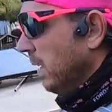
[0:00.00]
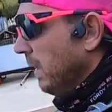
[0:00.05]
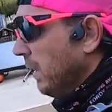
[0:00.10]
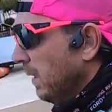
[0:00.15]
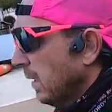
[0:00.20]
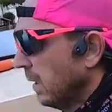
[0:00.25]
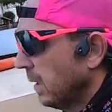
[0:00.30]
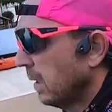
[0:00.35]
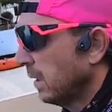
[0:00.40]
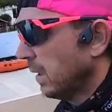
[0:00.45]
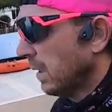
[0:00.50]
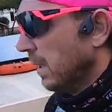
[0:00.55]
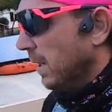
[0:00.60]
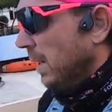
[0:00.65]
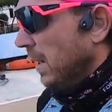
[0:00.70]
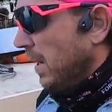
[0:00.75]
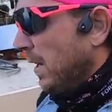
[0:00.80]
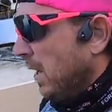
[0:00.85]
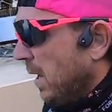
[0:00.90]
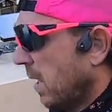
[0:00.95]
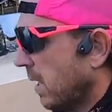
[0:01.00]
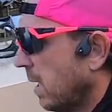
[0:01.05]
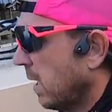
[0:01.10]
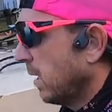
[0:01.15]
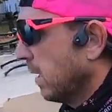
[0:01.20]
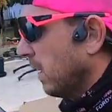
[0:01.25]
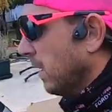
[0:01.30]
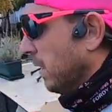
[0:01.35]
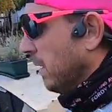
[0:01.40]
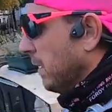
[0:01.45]
addition to runners,
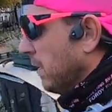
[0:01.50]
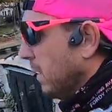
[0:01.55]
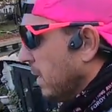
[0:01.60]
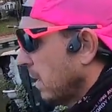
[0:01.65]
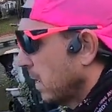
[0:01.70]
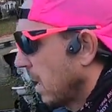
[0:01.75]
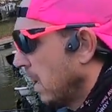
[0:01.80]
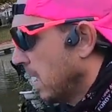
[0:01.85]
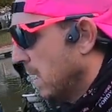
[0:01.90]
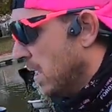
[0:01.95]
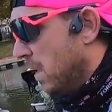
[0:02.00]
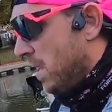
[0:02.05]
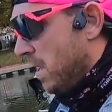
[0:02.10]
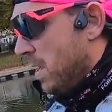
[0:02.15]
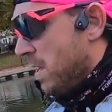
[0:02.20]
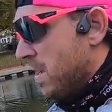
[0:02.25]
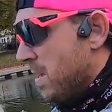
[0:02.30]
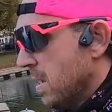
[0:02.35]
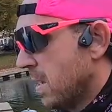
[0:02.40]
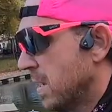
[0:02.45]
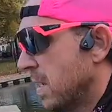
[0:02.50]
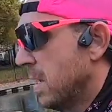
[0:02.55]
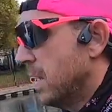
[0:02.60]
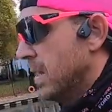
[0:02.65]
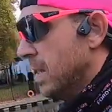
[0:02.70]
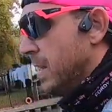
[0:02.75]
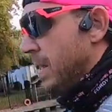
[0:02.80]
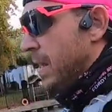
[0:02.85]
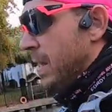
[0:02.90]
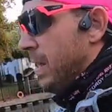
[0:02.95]
especially after some leading athletes have been
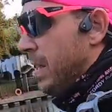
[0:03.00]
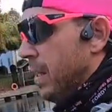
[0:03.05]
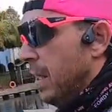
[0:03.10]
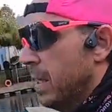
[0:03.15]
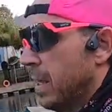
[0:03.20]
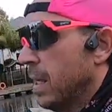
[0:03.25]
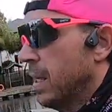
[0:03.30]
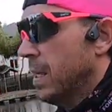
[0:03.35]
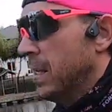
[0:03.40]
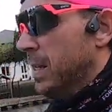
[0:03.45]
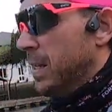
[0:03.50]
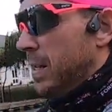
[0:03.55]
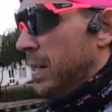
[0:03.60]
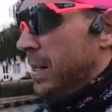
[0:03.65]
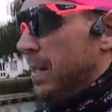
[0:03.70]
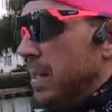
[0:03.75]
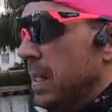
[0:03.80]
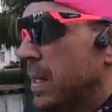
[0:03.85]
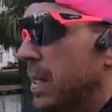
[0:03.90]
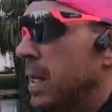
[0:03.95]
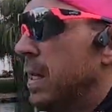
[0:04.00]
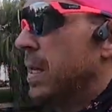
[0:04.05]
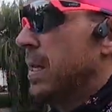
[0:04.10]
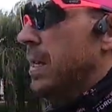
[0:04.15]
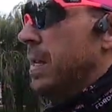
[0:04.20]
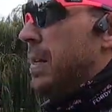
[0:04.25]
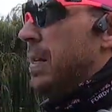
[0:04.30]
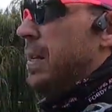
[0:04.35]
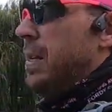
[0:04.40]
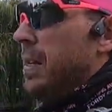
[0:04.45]
promoting the product.
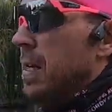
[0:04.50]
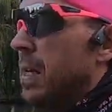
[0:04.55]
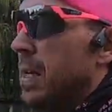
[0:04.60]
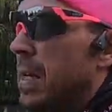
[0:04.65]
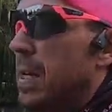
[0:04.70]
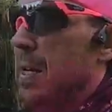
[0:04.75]
Simply